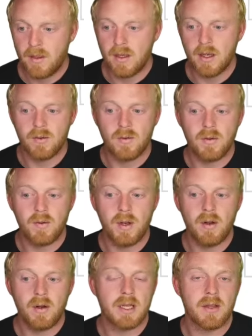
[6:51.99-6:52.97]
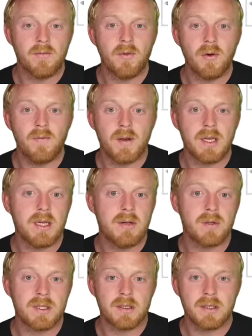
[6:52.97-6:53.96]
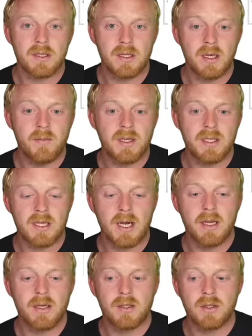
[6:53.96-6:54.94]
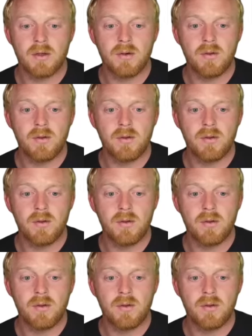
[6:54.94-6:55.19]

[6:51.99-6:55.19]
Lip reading: The other one we looked at, the 450, was the slim design, so